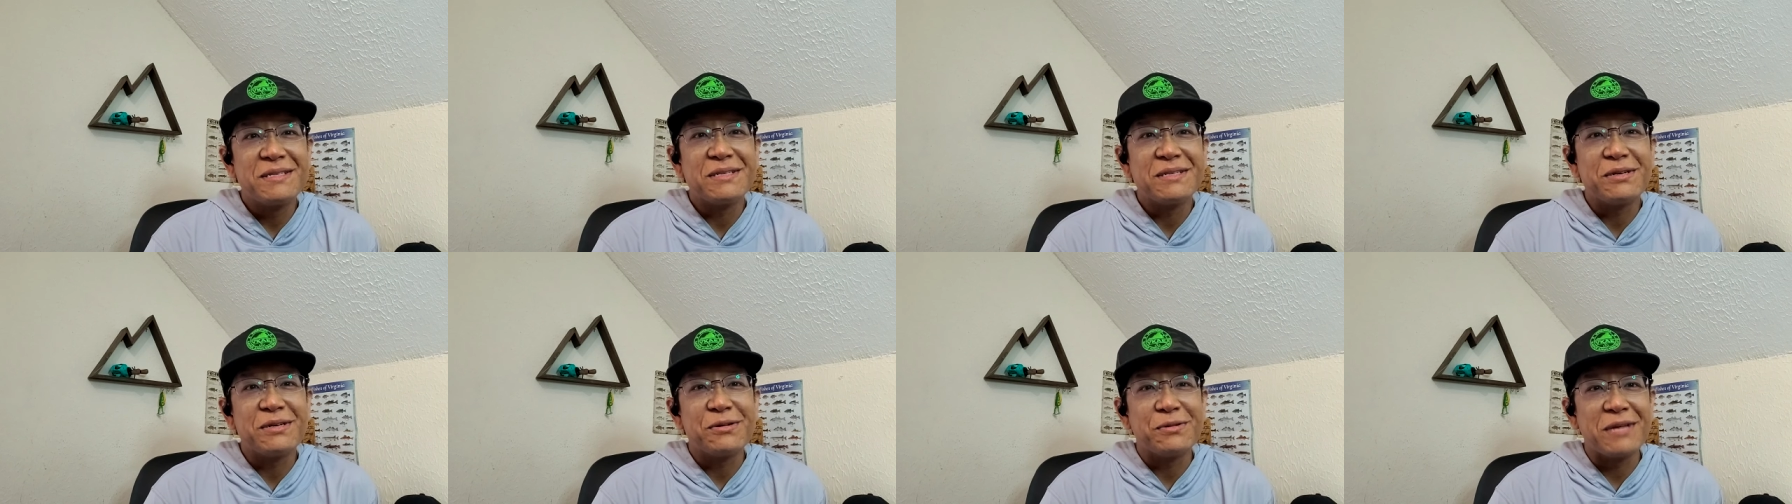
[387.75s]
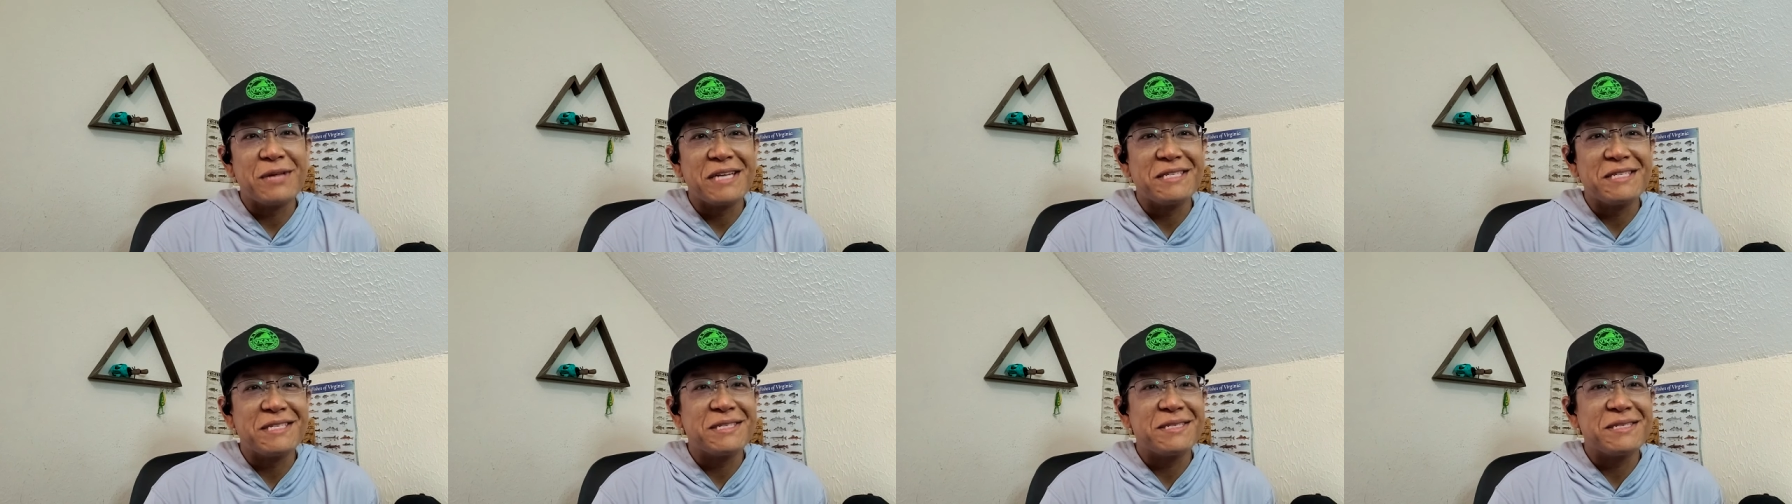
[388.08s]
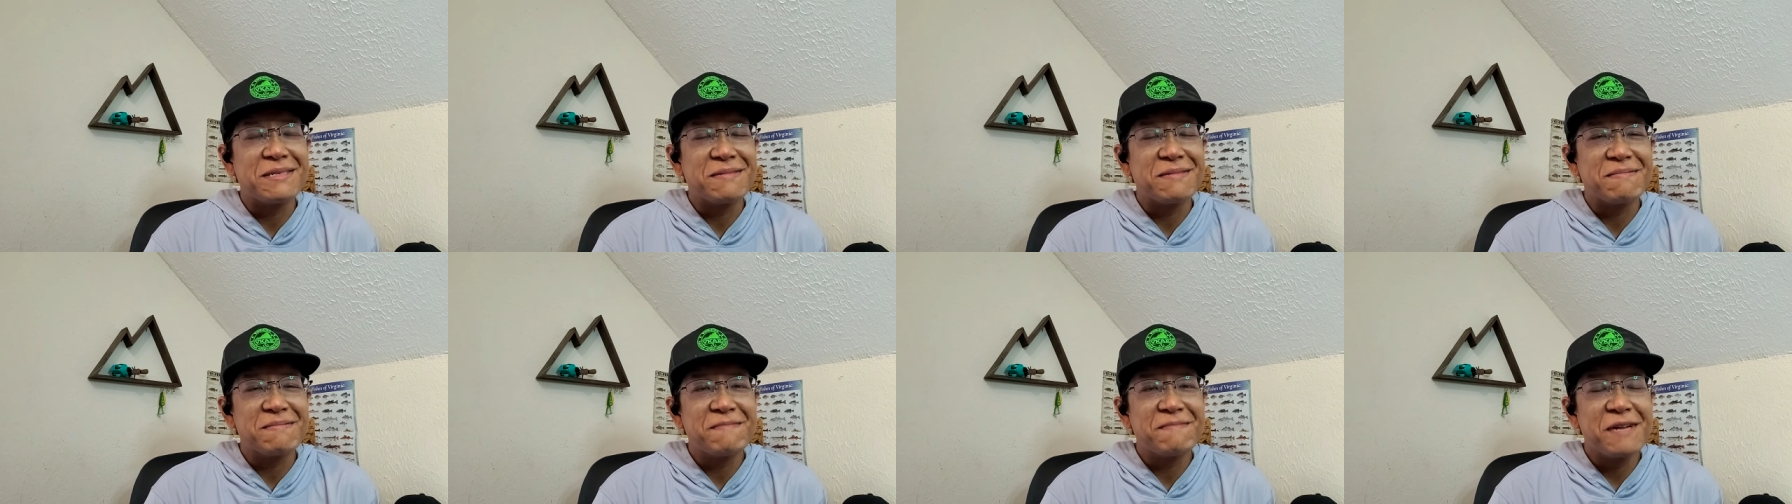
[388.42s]
So
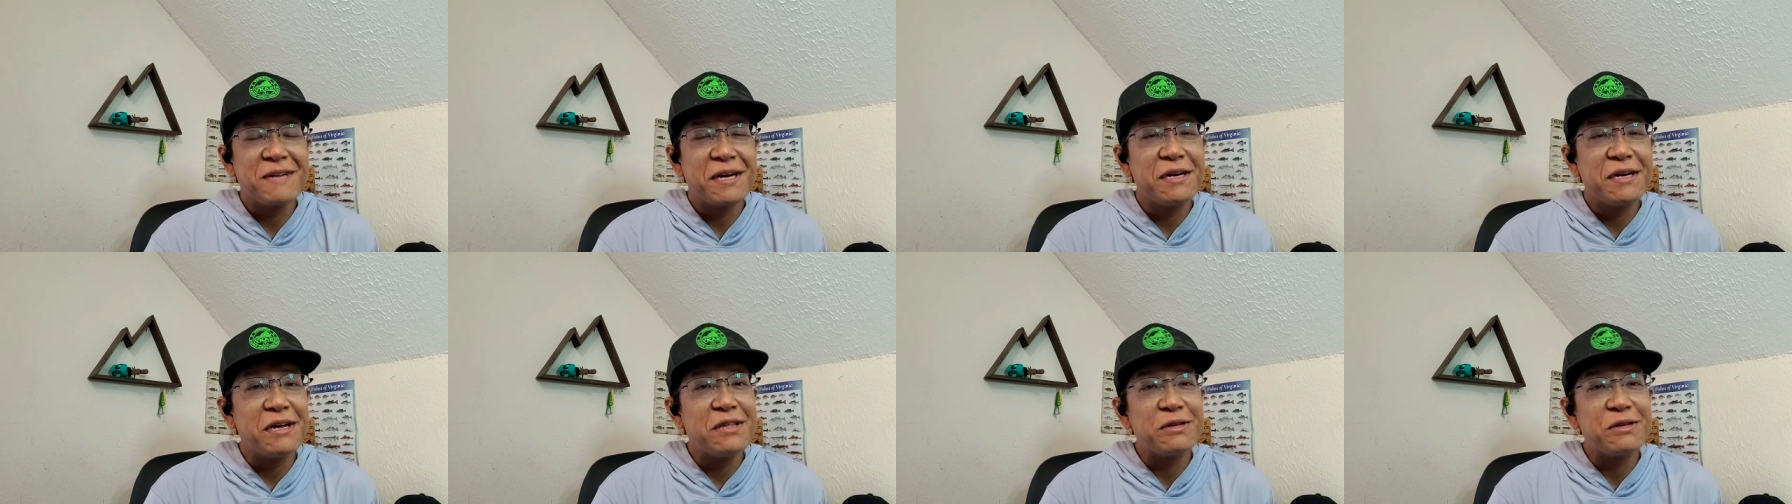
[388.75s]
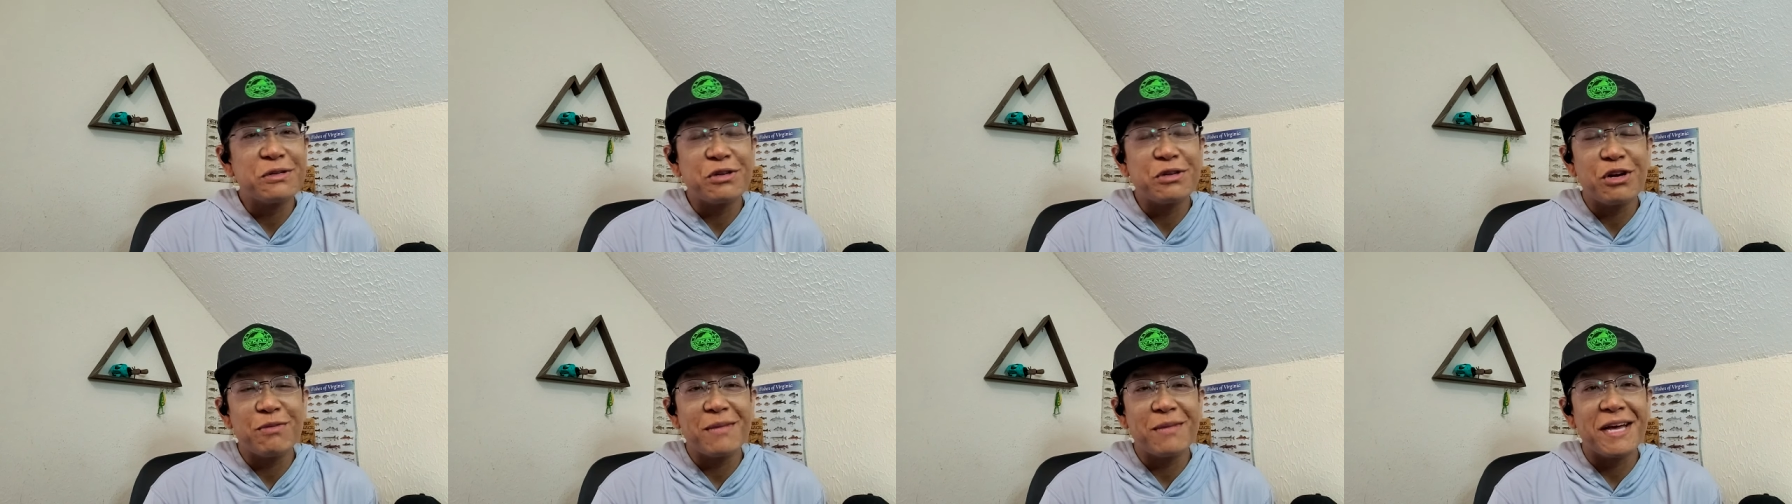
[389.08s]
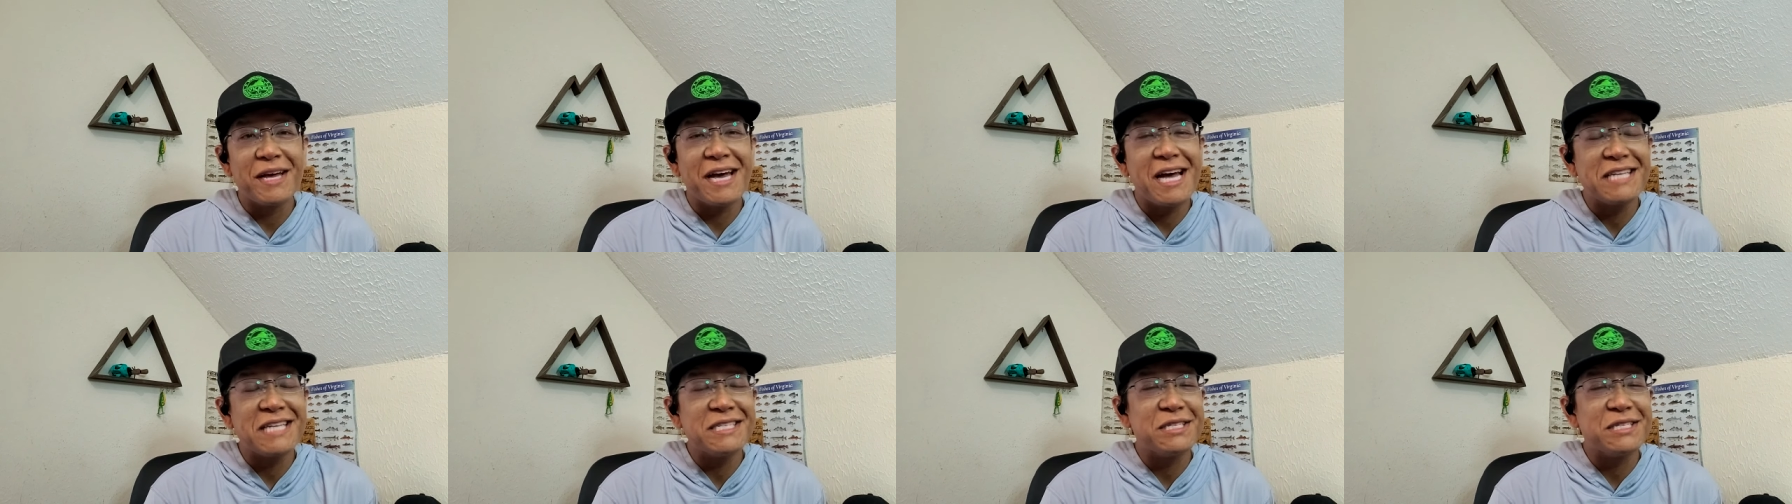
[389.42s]
that's another term
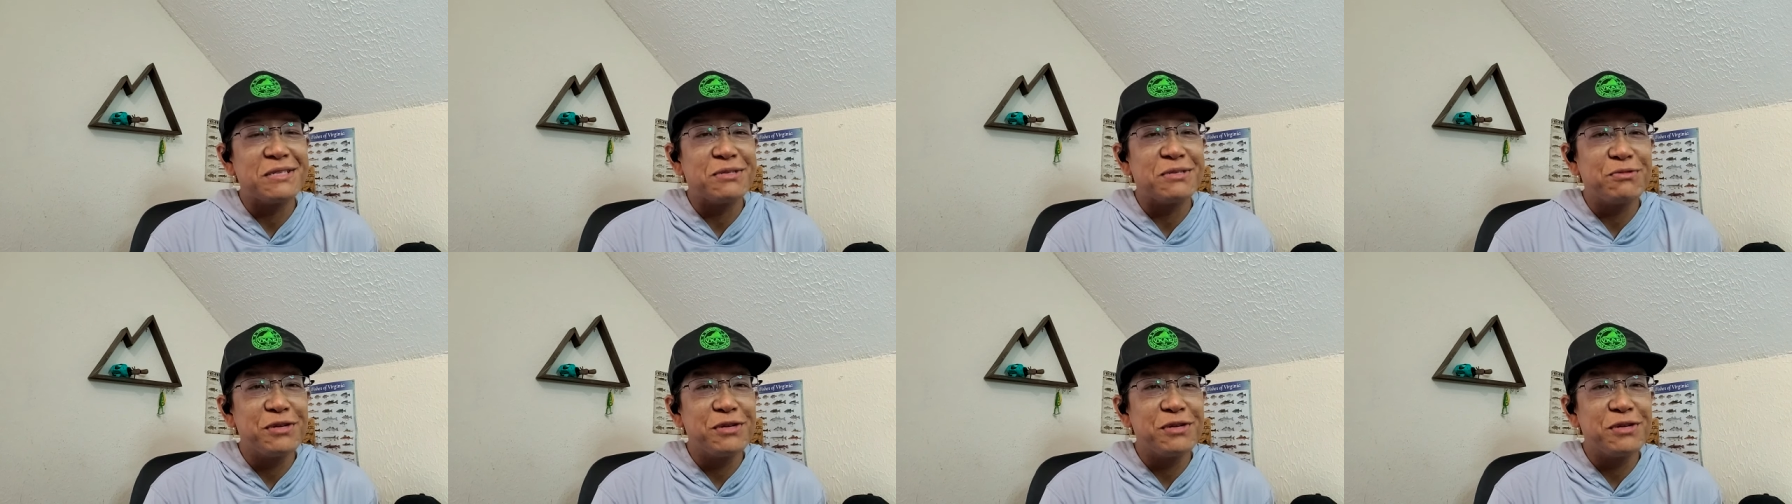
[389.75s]
that hasn't